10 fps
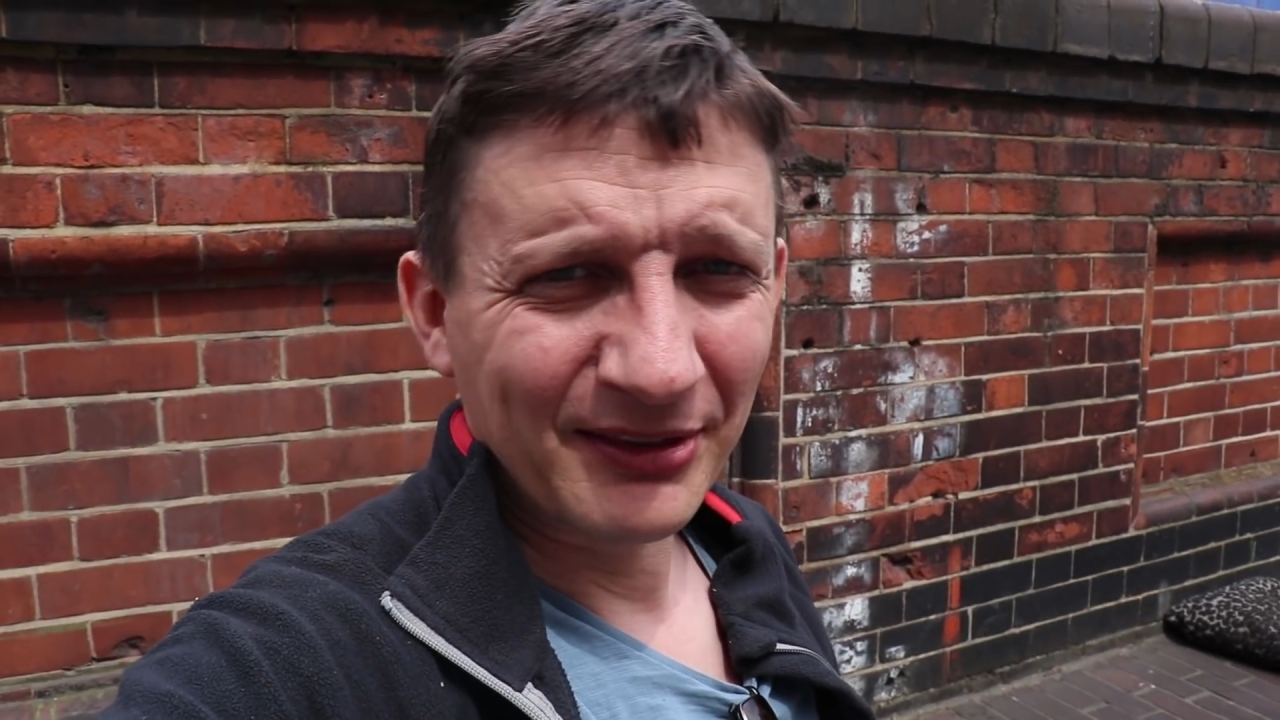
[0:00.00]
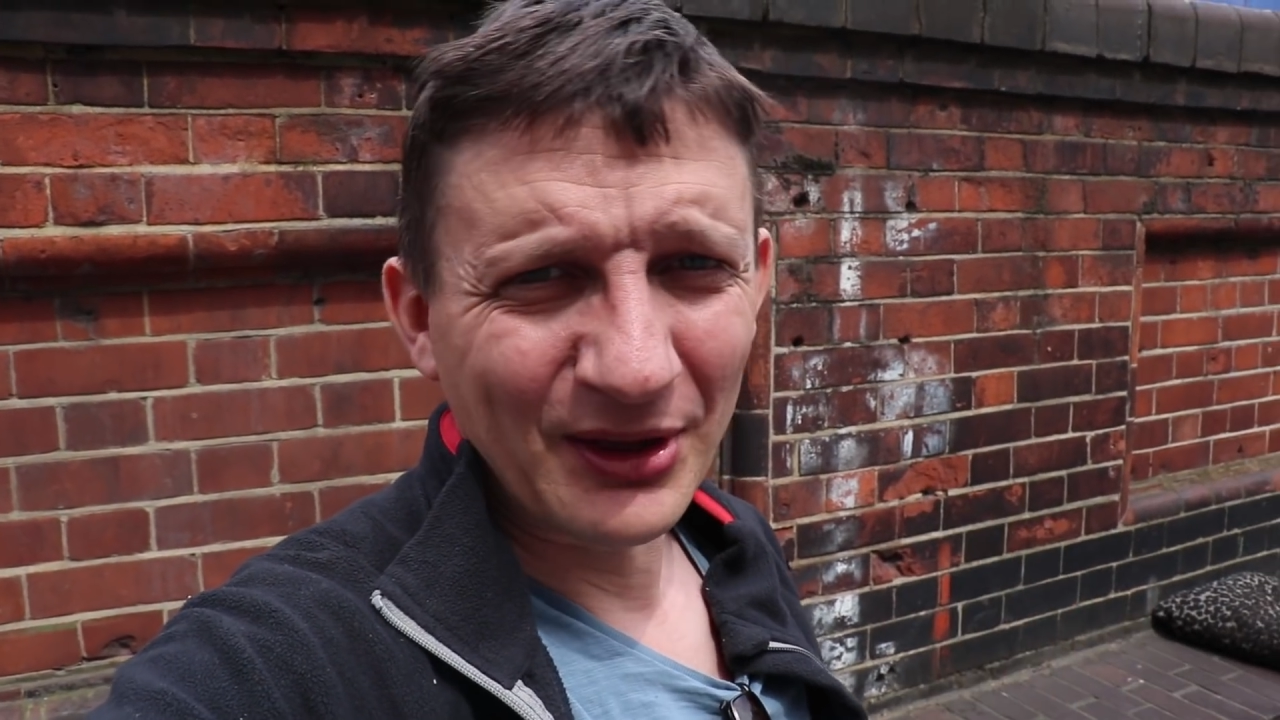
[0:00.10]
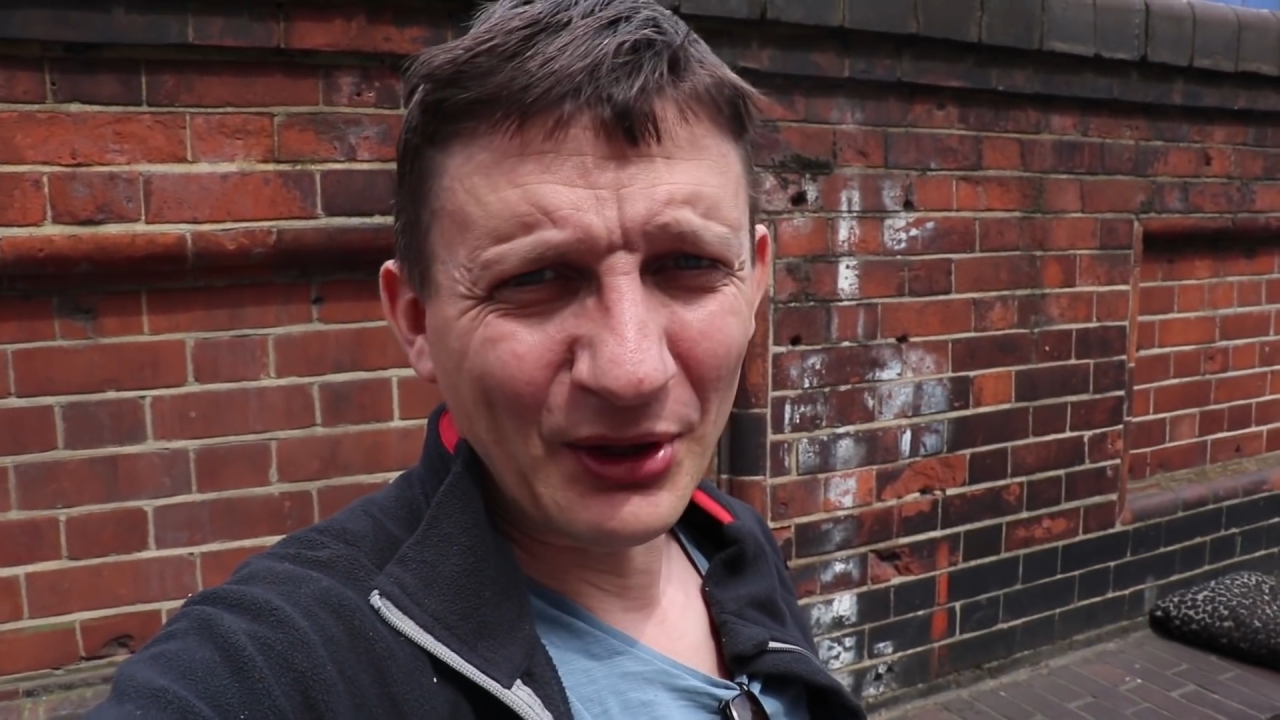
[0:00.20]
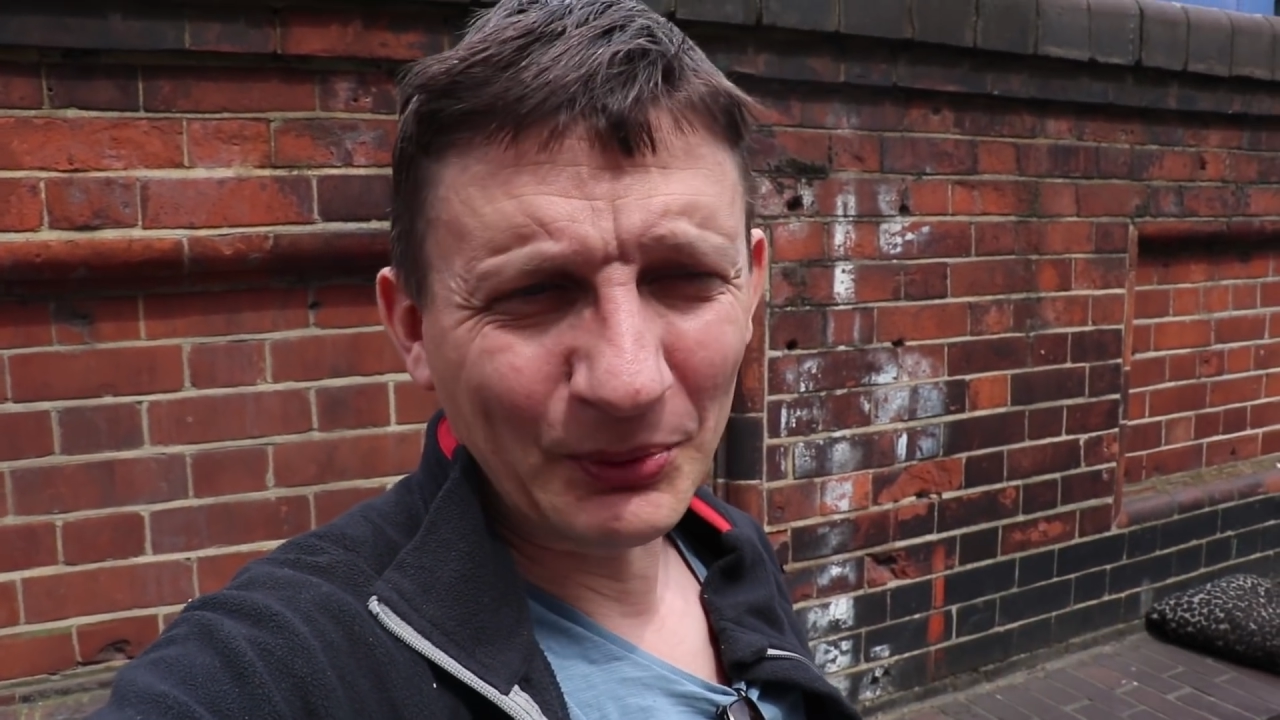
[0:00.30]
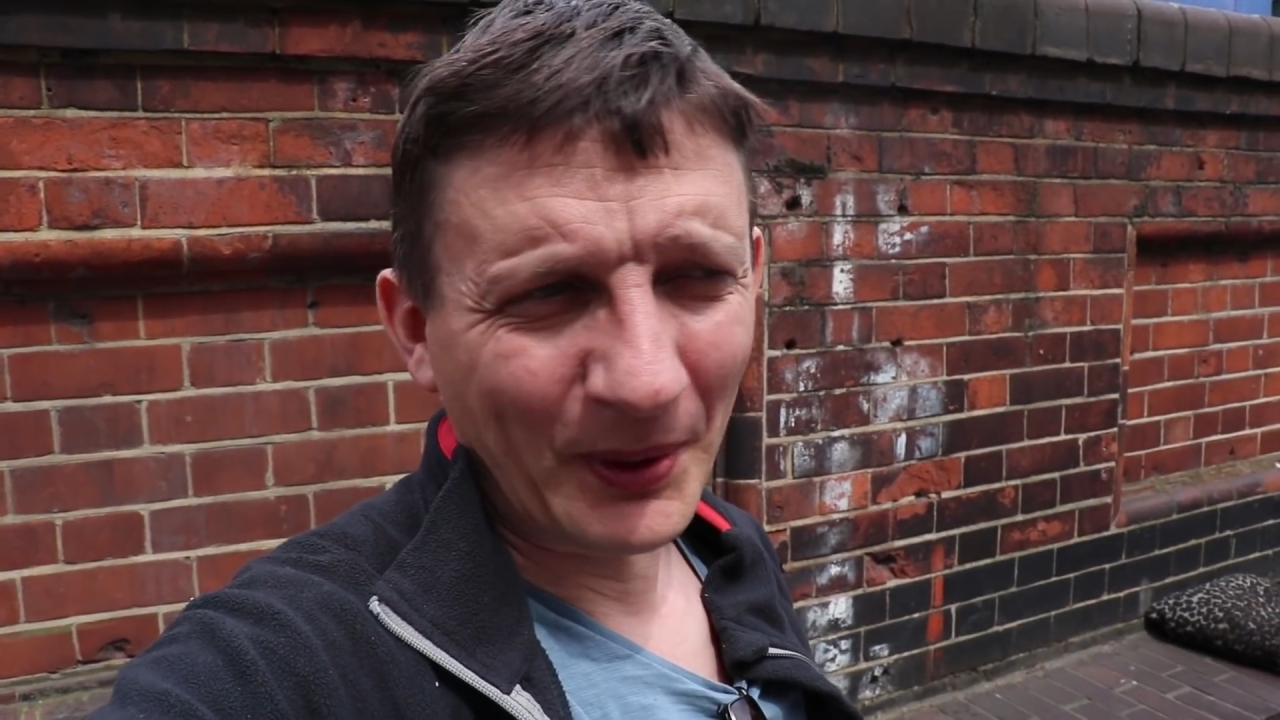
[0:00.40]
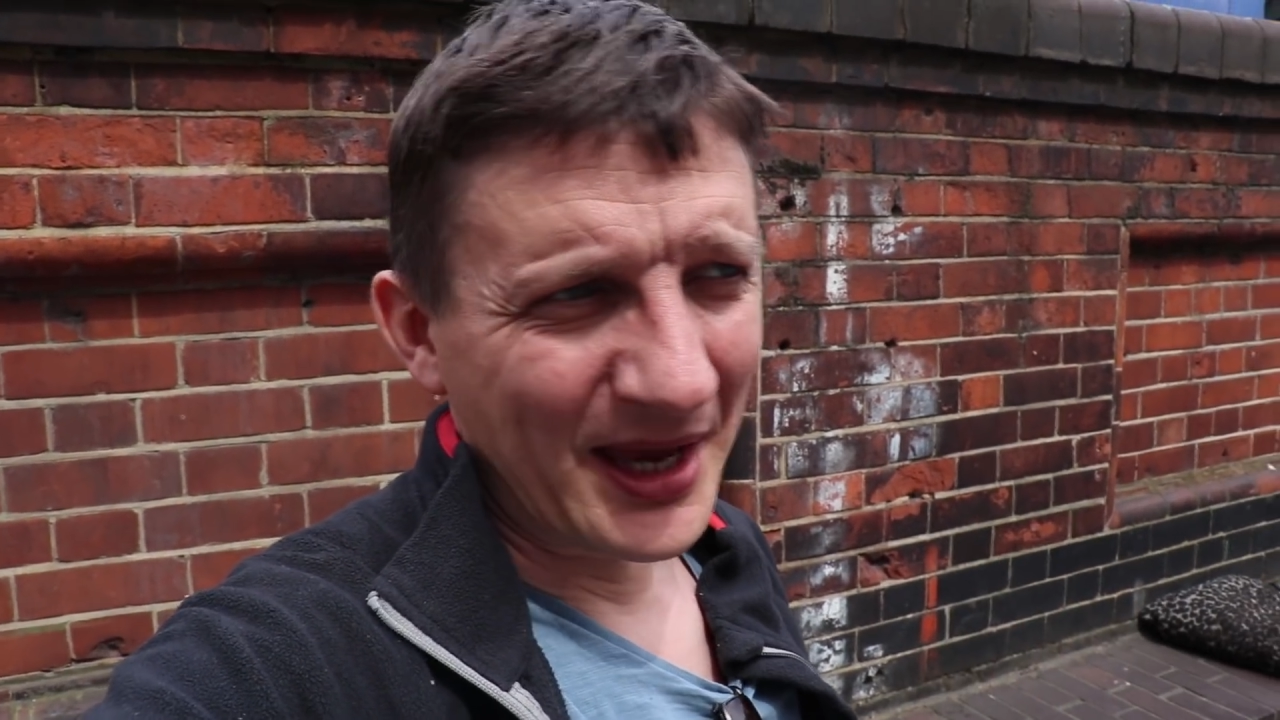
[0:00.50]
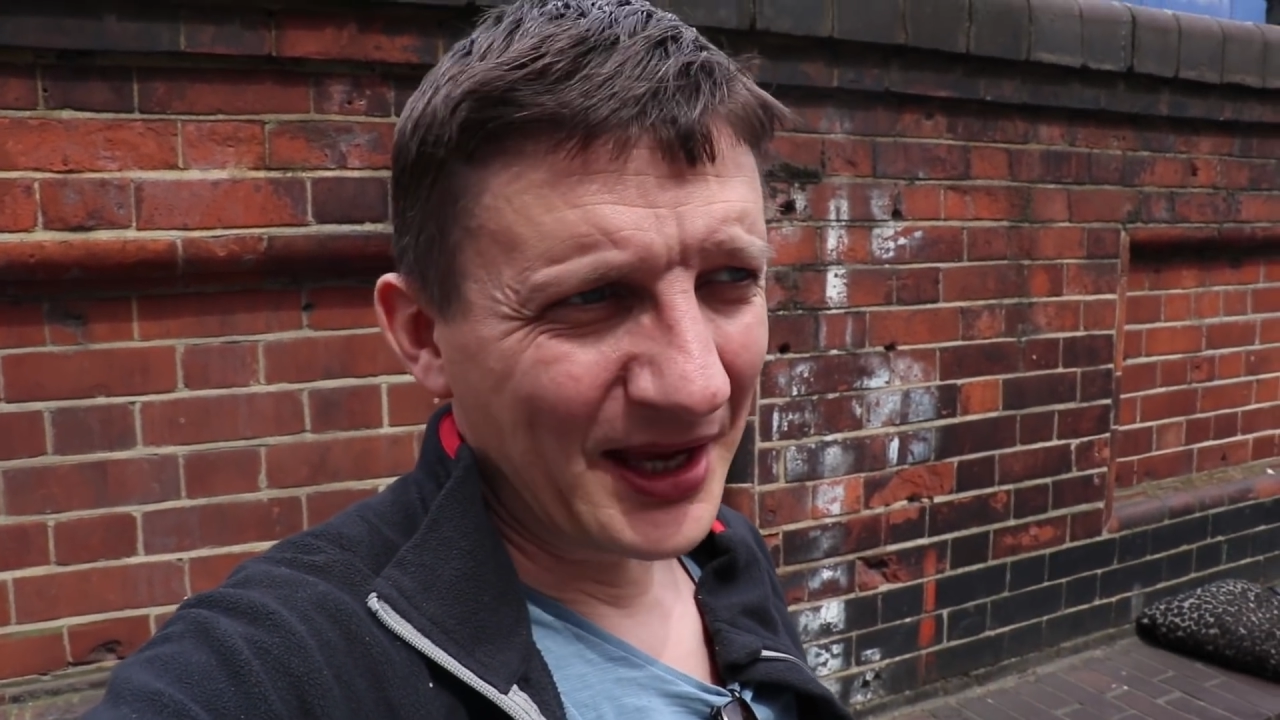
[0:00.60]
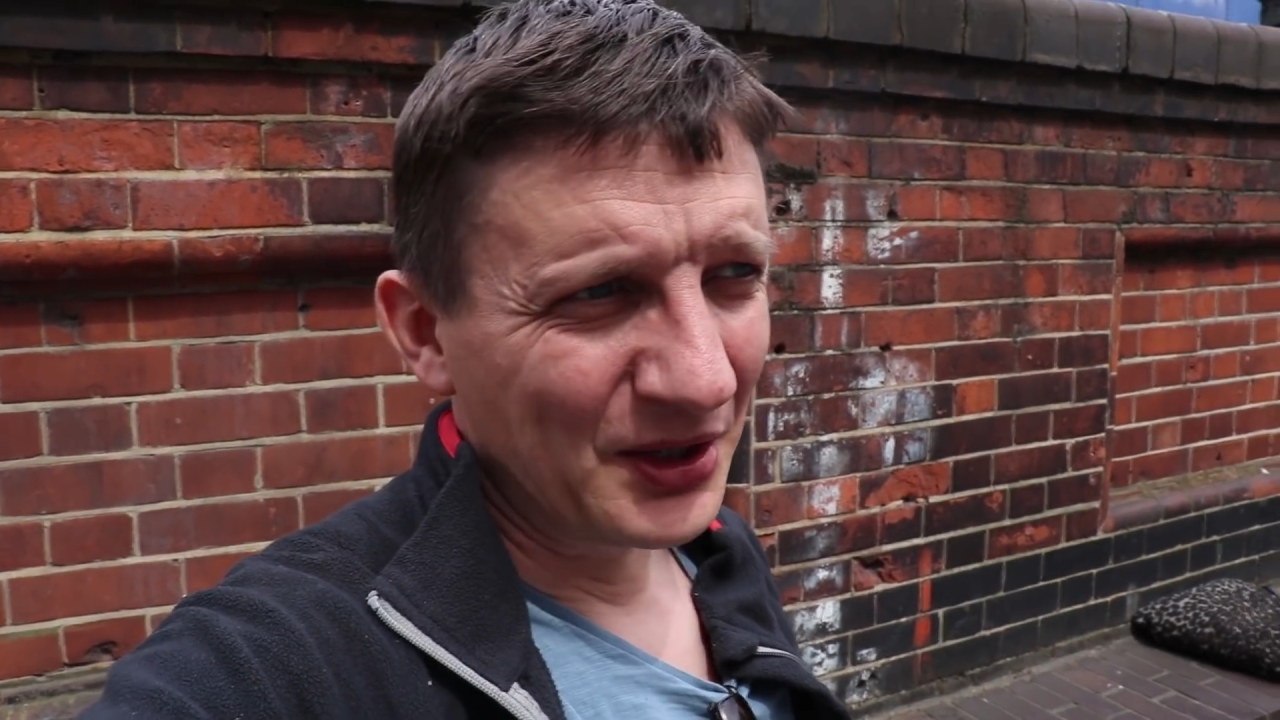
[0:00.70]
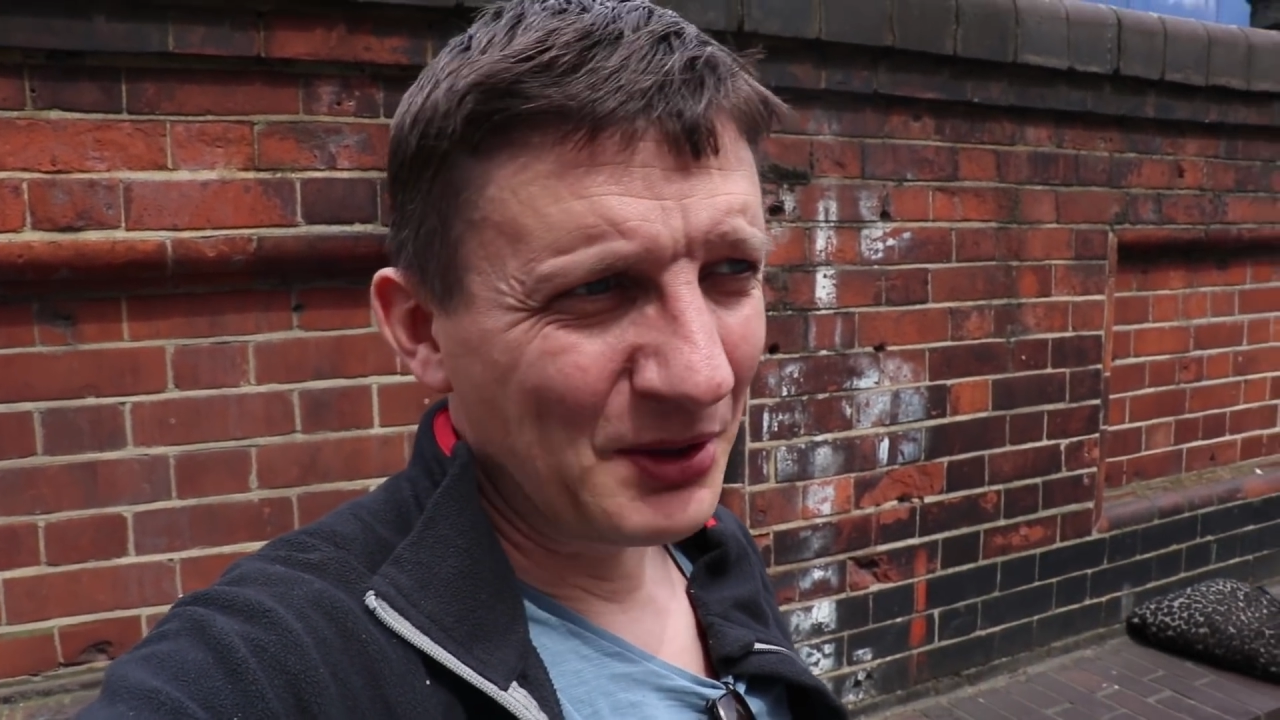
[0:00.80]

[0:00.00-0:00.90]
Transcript: third way in,